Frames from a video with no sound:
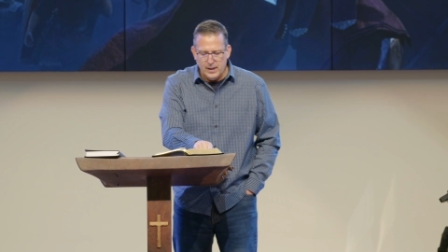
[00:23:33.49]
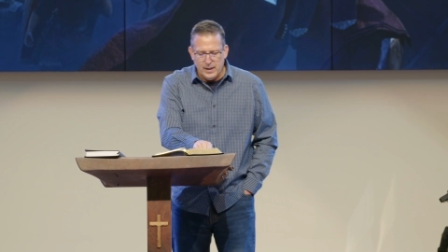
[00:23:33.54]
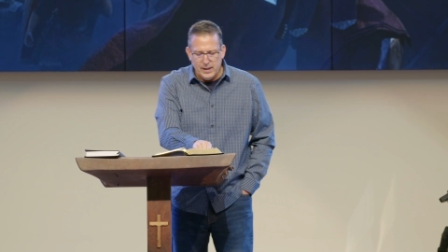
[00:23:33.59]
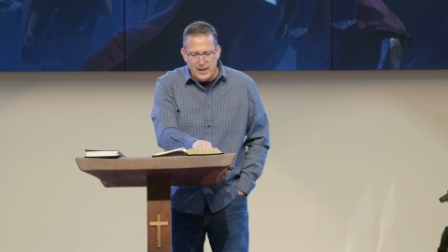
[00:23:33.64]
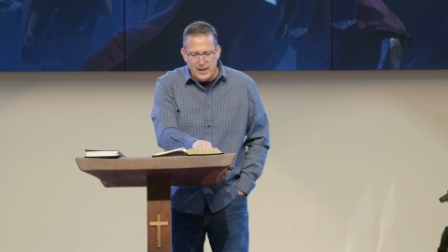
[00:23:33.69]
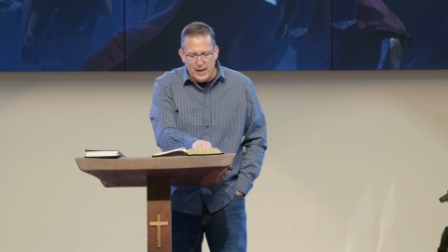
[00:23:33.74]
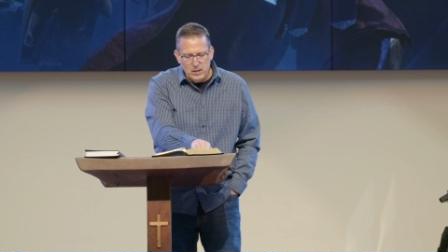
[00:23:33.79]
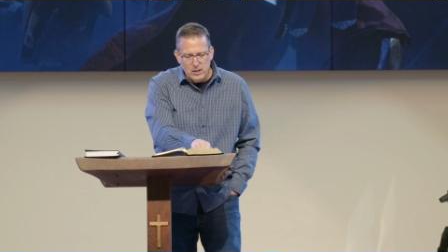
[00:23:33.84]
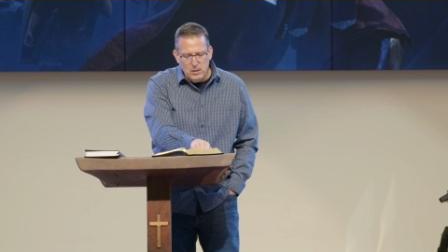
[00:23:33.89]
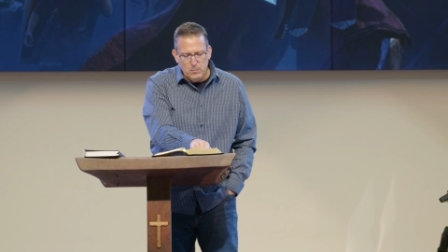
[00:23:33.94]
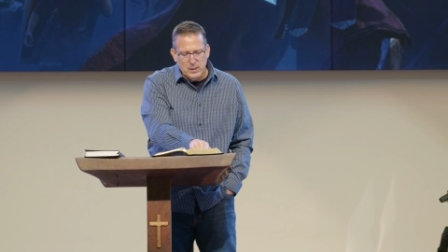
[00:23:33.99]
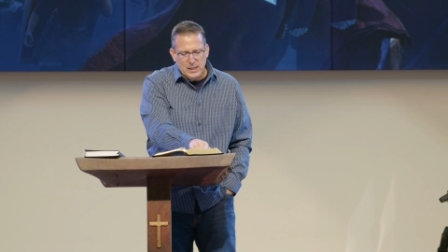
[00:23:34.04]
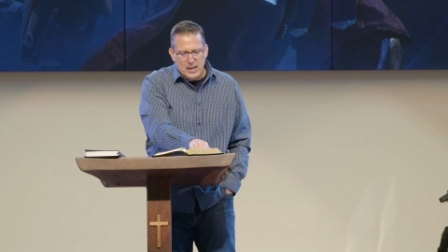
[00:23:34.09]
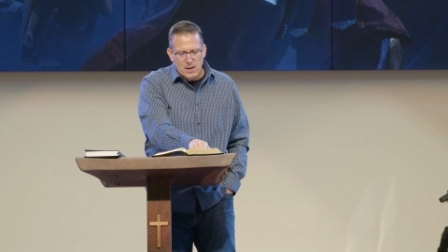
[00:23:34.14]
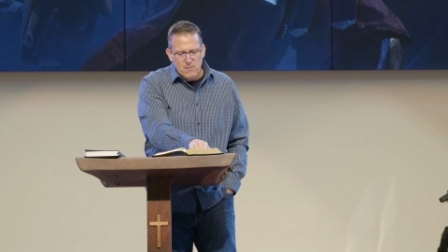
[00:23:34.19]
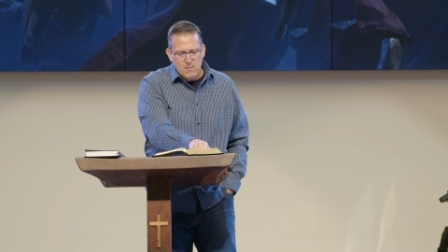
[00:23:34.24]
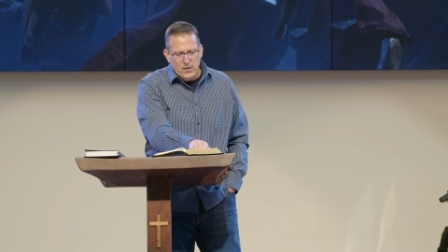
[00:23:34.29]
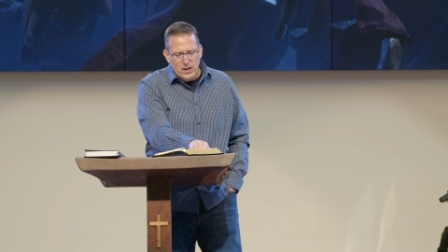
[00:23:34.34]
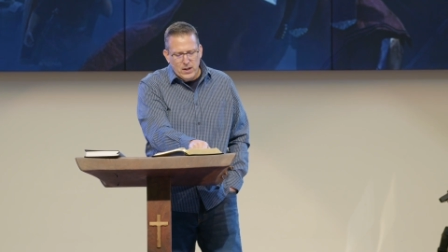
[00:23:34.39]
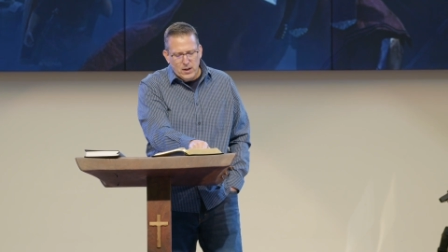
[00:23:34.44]
Now he
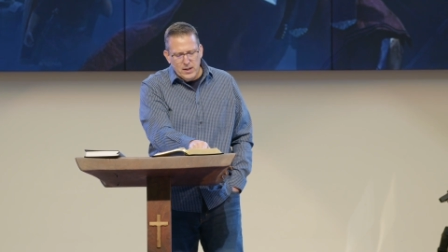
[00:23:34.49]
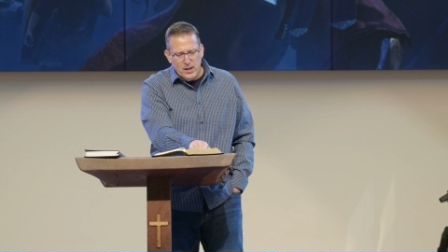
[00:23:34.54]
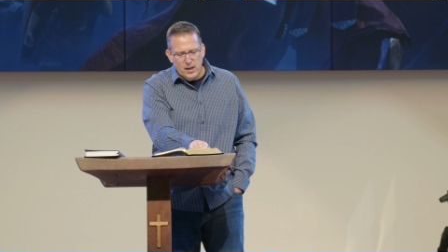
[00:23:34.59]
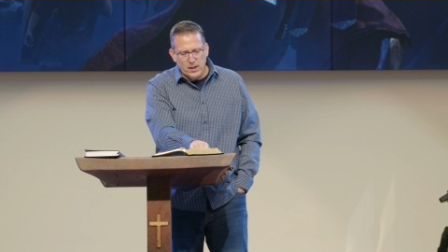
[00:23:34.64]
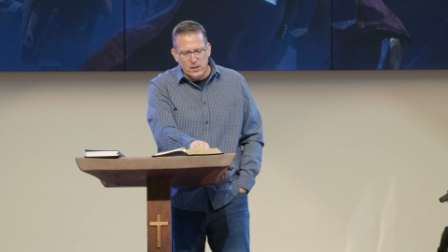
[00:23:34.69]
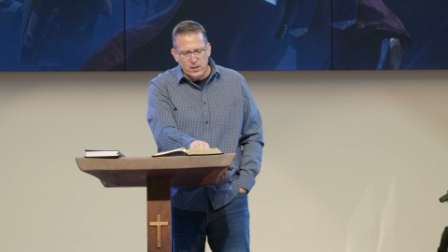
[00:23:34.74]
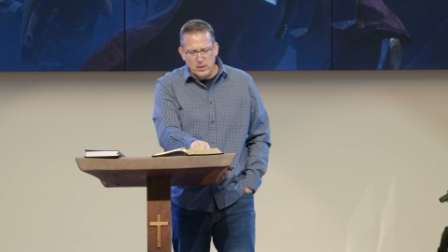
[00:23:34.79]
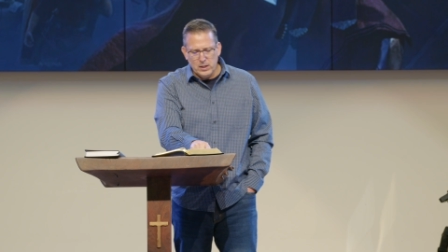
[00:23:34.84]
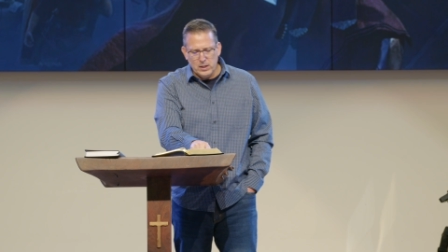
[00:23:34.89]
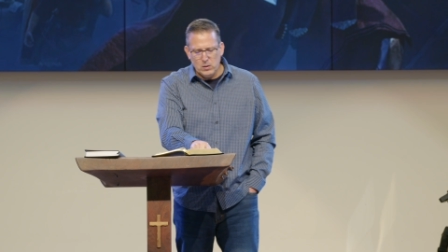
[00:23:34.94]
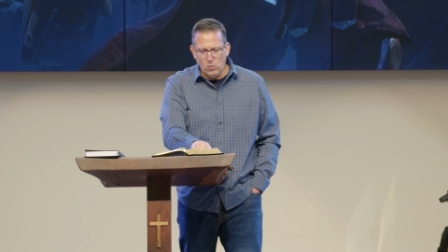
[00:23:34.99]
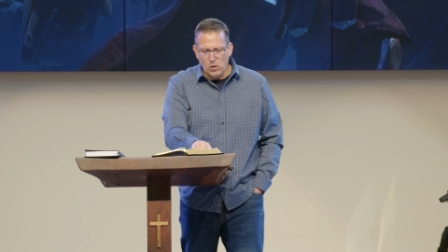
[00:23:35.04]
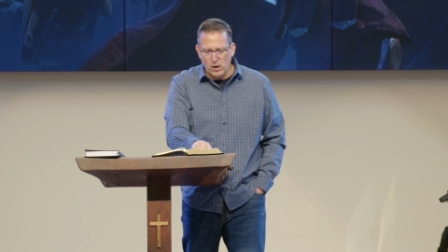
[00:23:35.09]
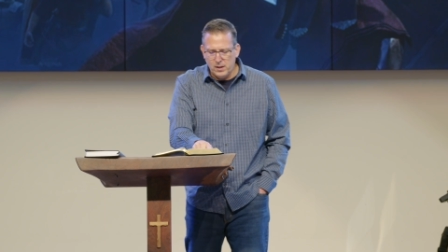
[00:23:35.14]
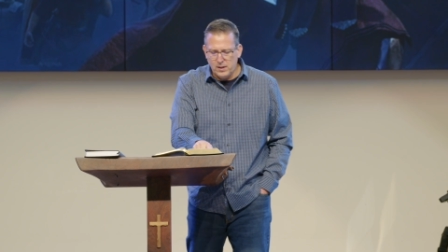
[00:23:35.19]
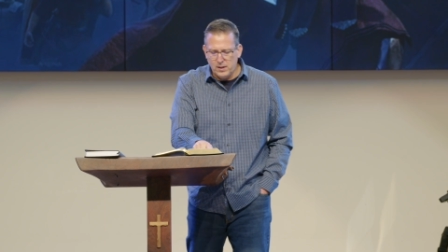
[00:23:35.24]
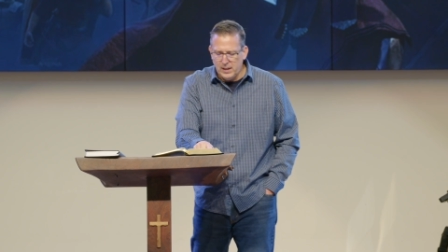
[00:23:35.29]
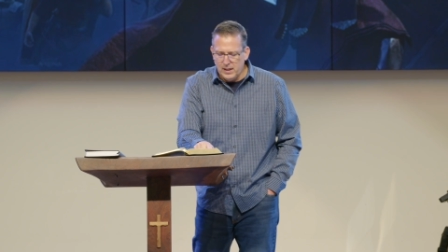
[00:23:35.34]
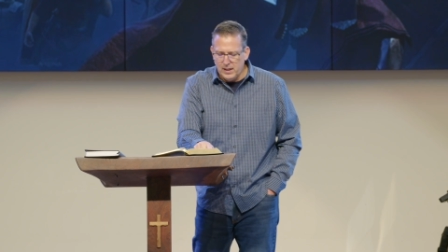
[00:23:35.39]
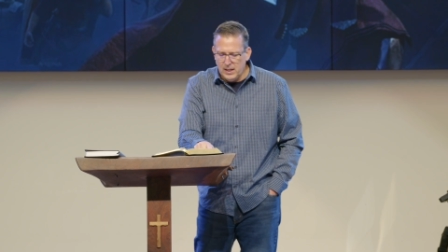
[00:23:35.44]
became very hungry and
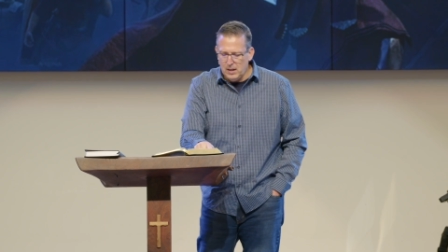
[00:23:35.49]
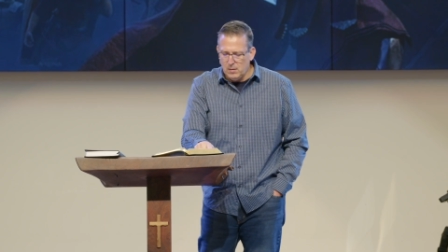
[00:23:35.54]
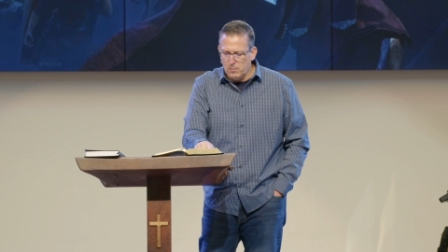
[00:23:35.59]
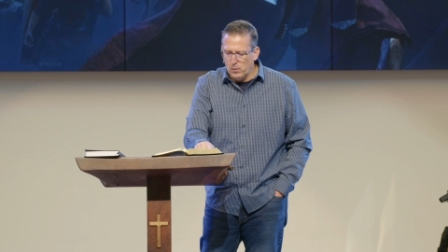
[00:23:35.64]
wanted to eat,